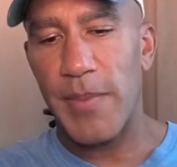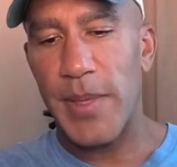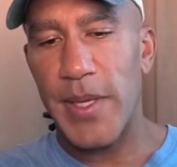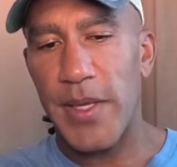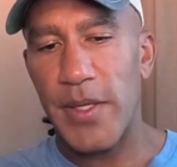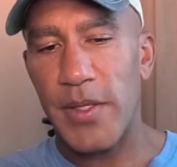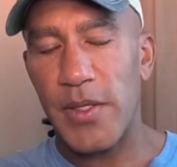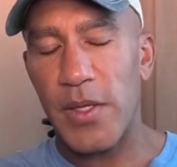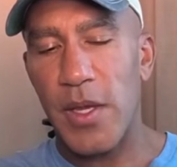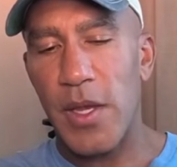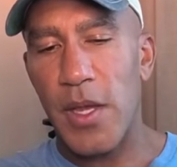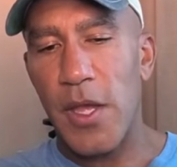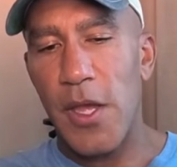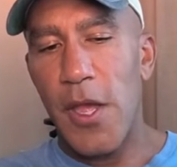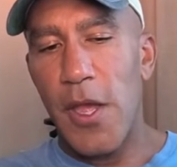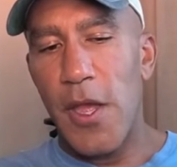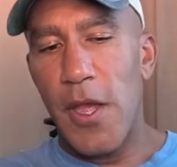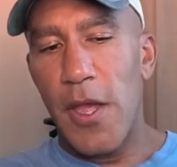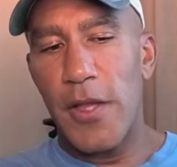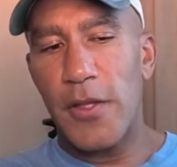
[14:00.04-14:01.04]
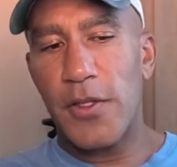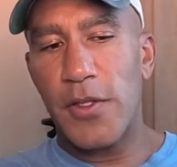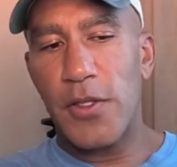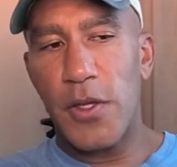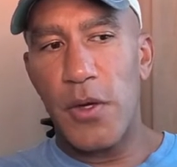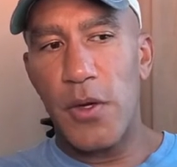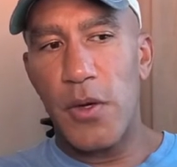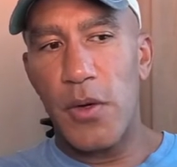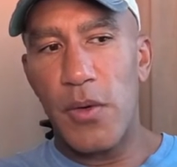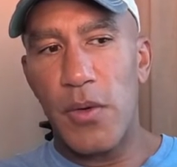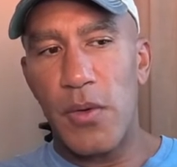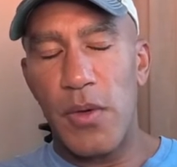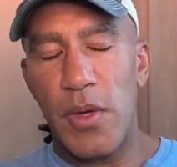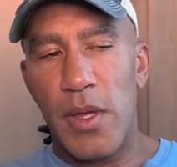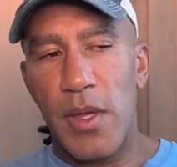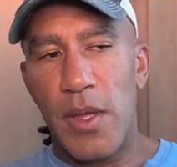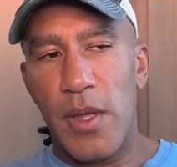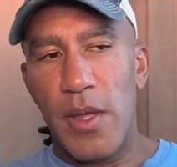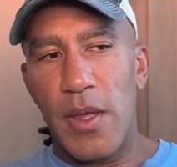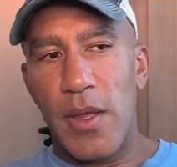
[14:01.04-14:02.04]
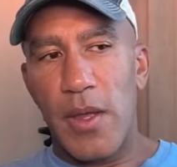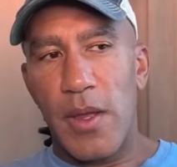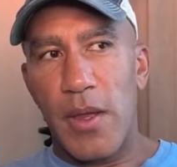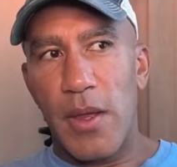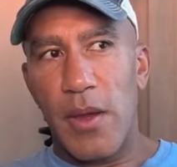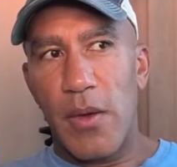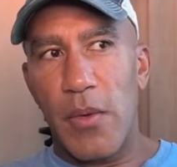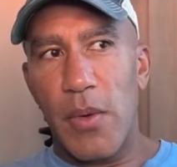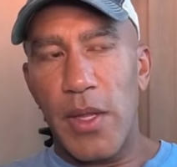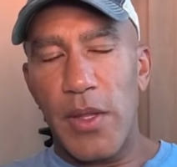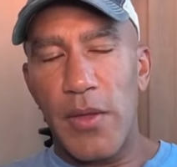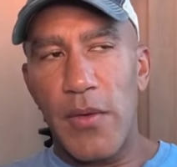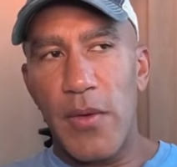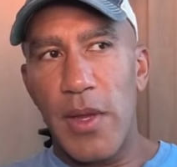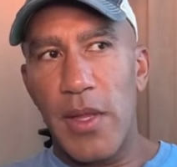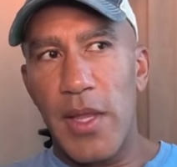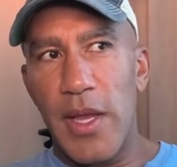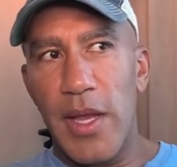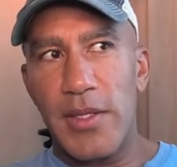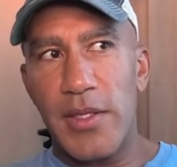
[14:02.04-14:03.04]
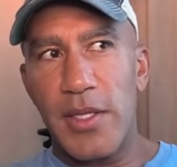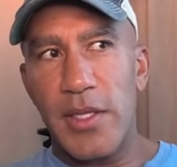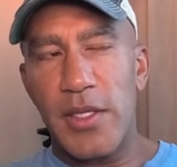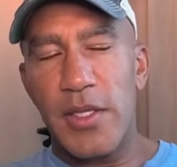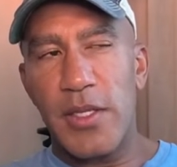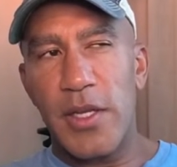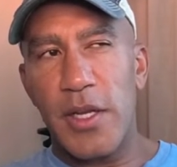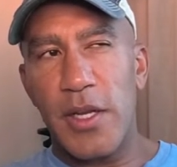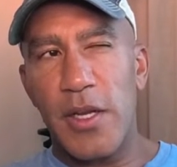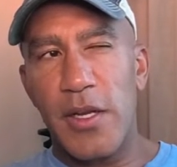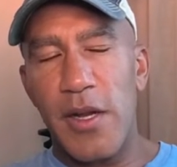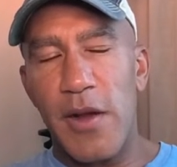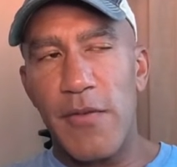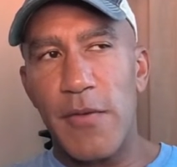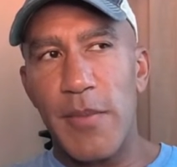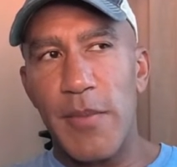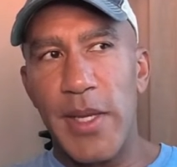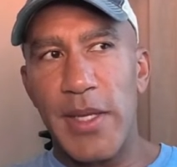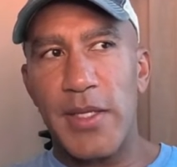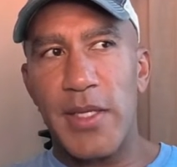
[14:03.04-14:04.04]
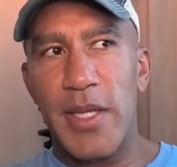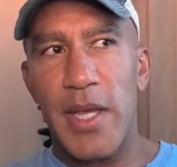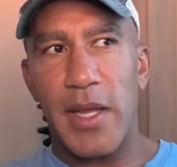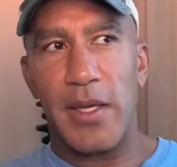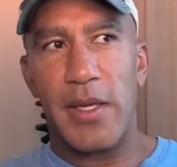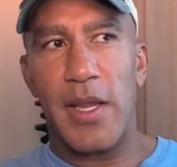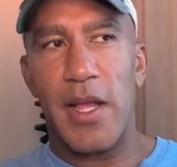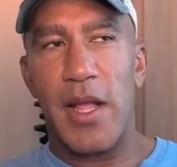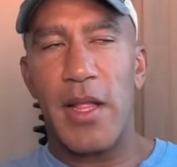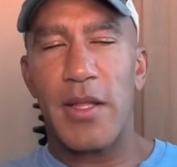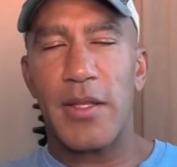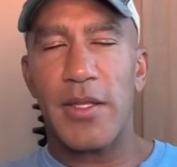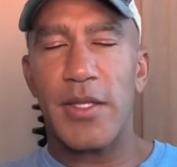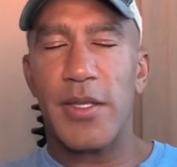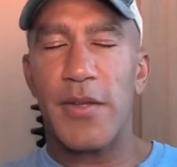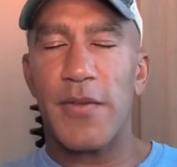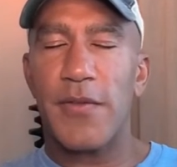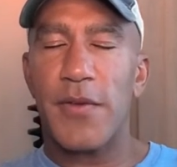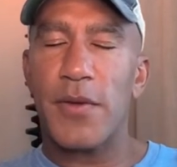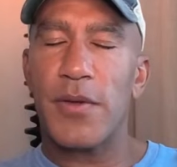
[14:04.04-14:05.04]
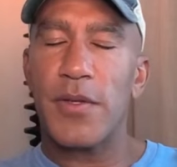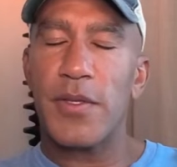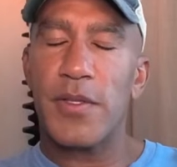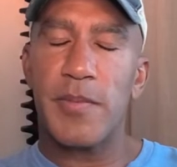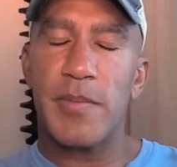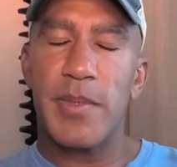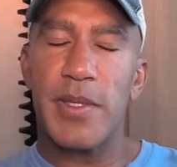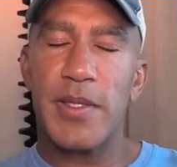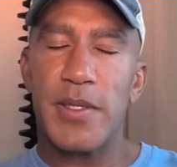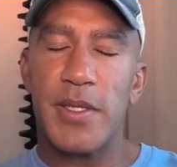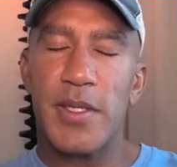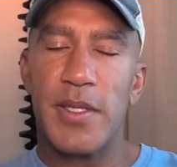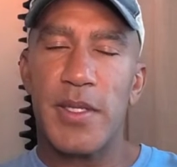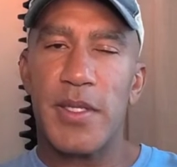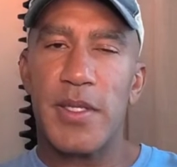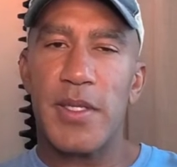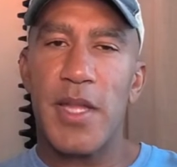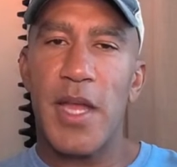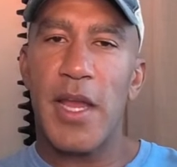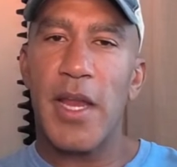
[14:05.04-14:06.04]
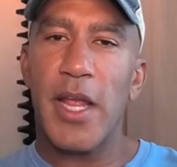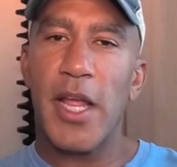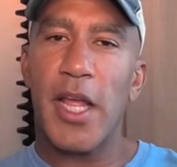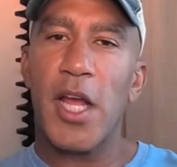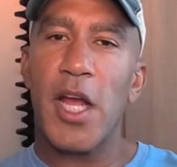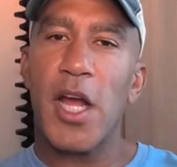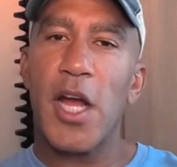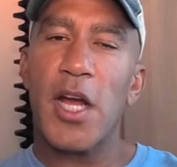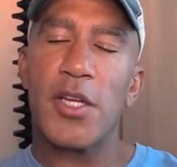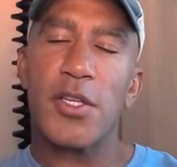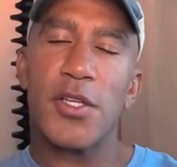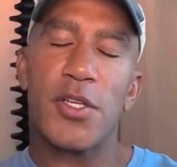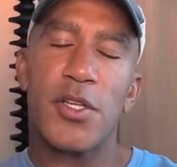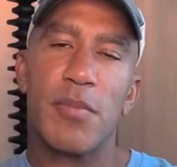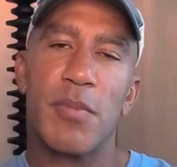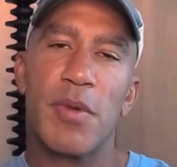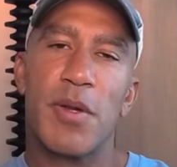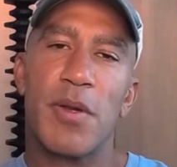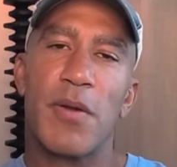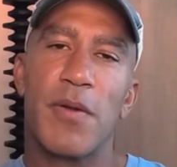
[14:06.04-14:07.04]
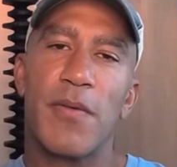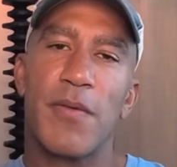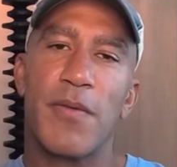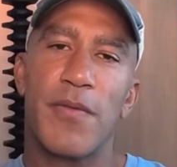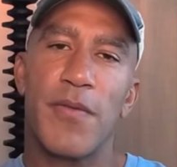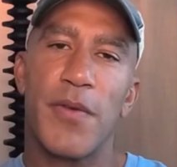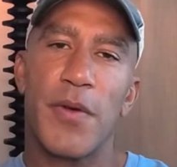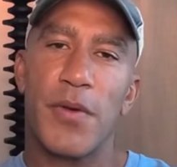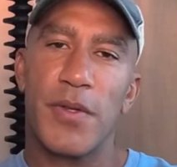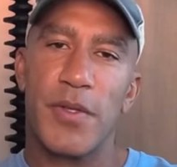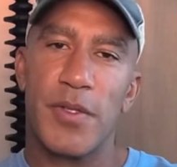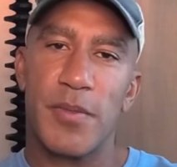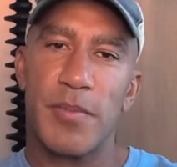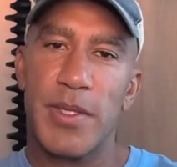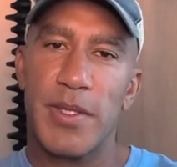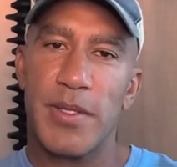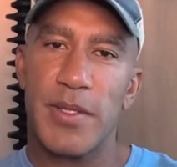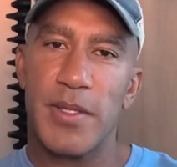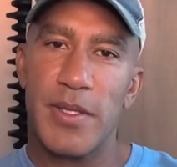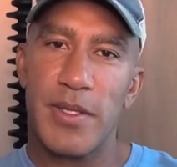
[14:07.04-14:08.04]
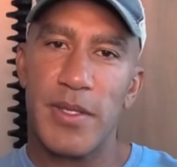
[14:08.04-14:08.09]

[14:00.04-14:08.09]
RFPs. And so I quickly realized this is a government technology focused business, not a customer focused